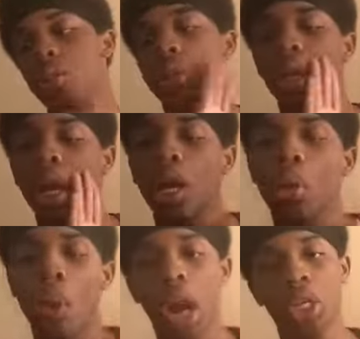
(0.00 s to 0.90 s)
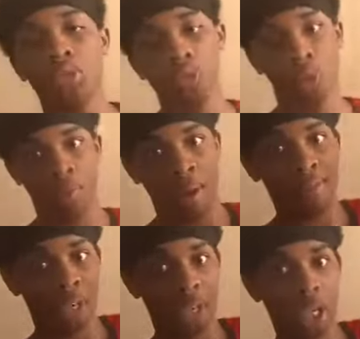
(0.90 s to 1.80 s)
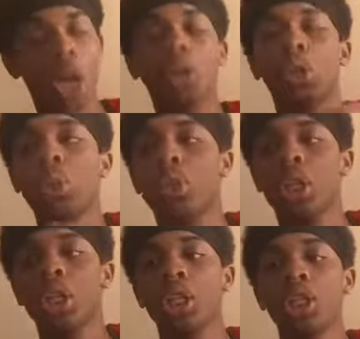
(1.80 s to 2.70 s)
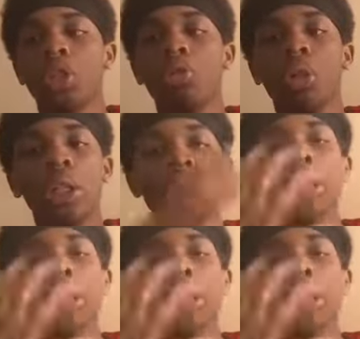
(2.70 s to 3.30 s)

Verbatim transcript: you to like watch a few of my videos, you know, to